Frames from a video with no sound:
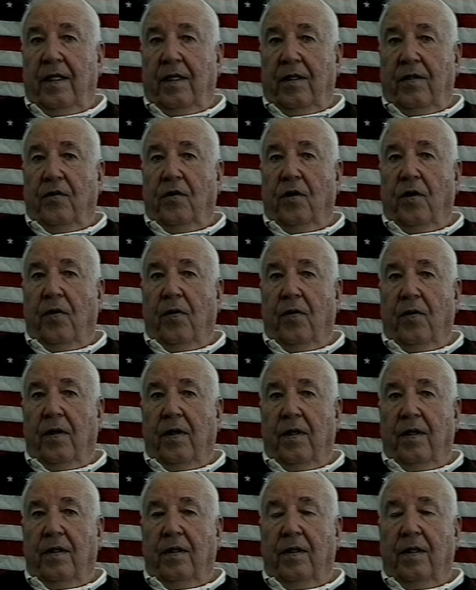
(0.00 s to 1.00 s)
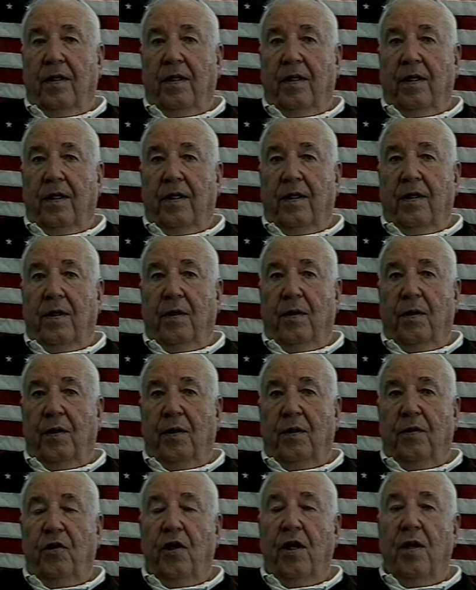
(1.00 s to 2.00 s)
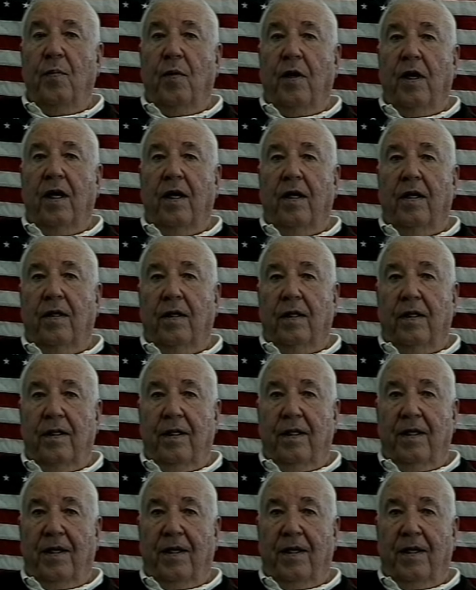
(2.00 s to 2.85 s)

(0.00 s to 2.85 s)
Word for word: So uh, Jay Markle,